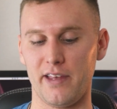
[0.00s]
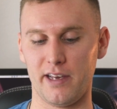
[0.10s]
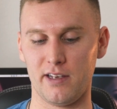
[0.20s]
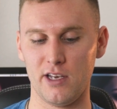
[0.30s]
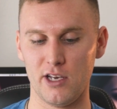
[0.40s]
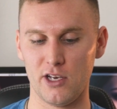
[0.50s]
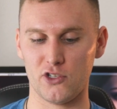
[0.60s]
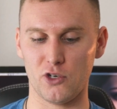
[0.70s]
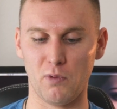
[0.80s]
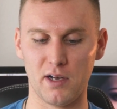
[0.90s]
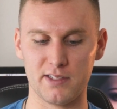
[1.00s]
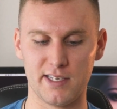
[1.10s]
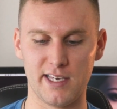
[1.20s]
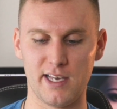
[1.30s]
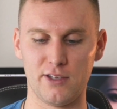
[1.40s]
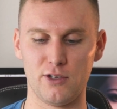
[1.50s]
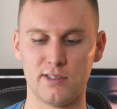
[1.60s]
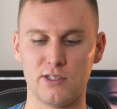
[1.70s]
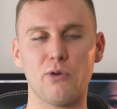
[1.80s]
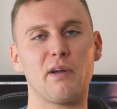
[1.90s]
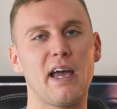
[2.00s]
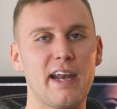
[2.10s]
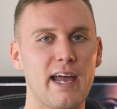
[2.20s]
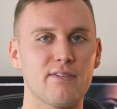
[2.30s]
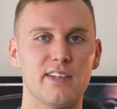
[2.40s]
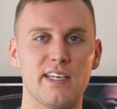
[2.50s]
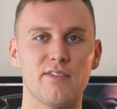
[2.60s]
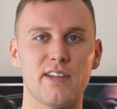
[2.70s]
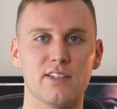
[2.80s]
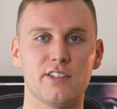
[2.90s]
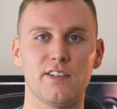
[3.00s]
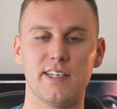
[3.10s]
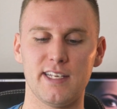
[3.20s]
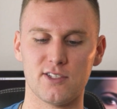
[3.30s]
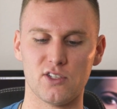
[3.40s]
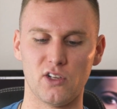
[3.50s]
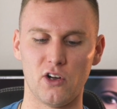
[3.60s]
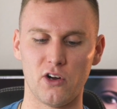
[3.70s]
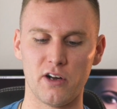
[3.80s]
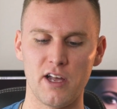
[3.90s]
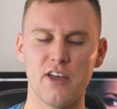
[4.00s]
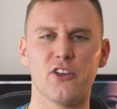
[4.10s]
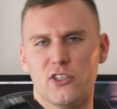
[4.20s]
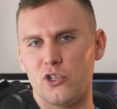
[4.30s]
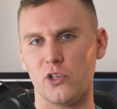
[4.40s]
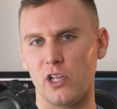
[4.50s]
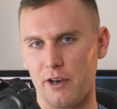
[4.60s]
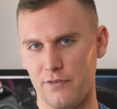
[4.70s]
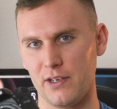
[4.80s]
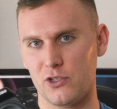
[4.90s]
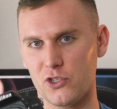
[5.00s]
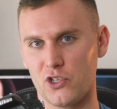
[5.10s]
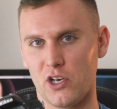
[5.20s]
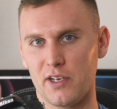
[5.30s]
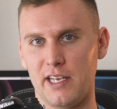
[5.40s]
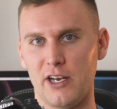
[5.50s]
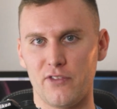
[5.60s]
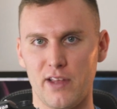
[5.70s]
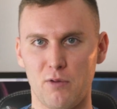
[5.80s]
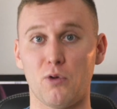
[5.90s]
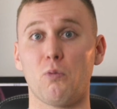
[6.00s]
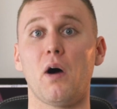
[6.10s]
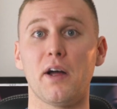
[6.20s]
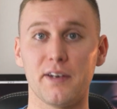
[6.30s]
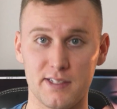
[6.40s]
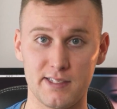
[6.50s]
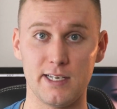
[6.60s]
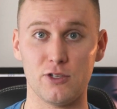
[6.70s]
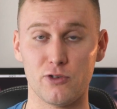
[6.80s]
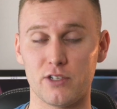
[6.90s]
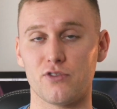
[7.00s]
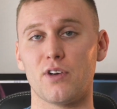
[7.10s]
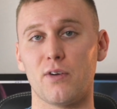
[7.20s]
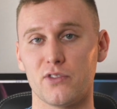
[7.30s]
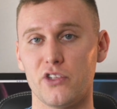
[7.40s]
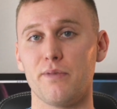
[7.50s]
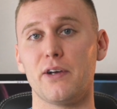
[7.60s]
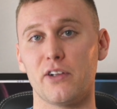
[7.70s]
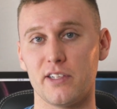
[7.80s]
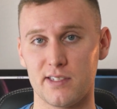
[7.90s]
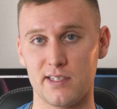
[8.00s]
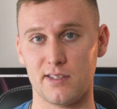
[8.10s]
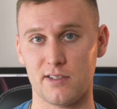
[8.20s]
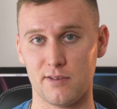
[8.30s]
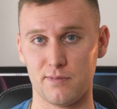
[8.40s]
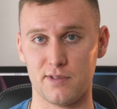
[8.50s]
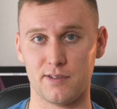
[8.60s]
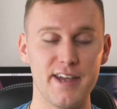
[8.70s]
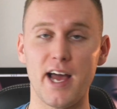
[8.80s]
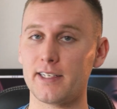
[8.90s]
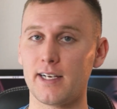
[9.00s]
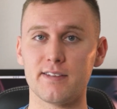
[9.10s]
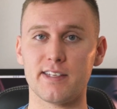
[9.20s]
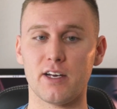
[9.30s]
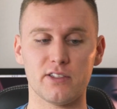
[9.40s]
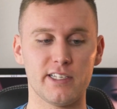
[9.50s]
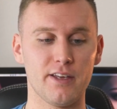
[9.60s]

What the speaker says: that. So once again, you still kind of have to give that to the DSLR. There's still a lot of features on here that we're wanting to see transferred over to the mirrorless systems. 9 times out of